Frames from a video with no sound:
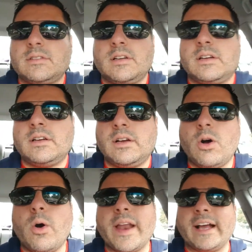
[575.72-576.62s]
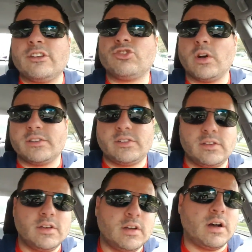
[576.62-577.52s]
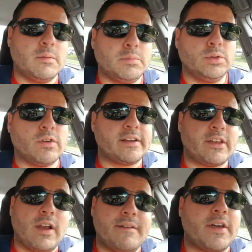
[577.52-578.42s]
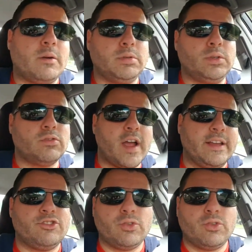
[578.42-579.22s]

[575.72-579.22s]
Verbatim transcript: Uh, oh, and I got Jaws on Blu-ray because I don't have that on Blu-ray.